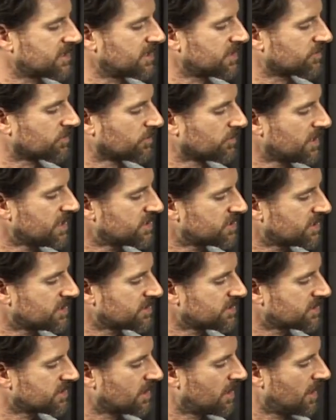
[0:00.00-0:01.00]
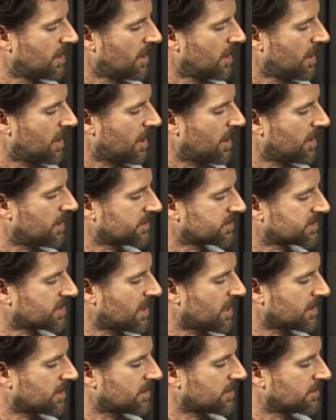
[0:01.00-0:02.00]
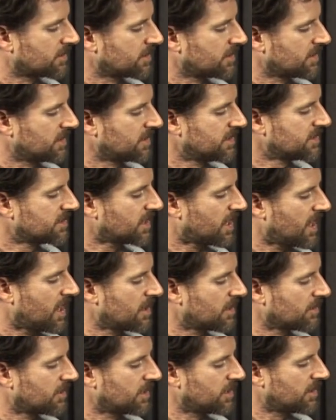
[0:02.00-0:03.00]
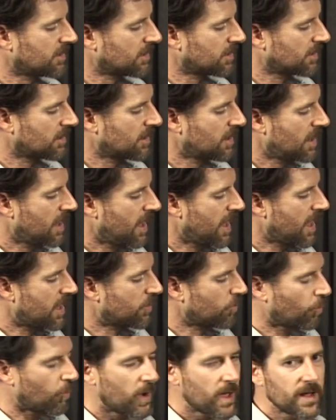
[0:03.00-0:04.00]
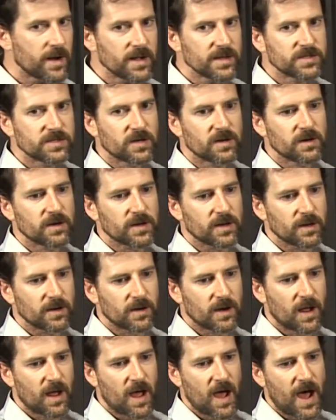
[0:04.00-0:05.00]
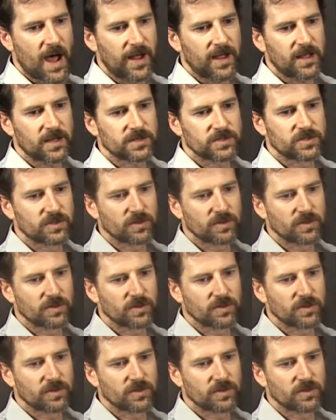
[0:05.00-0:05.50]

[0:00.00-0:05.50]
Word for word: these ridges. Uh, it's got an indicator here. And when I turn it, I get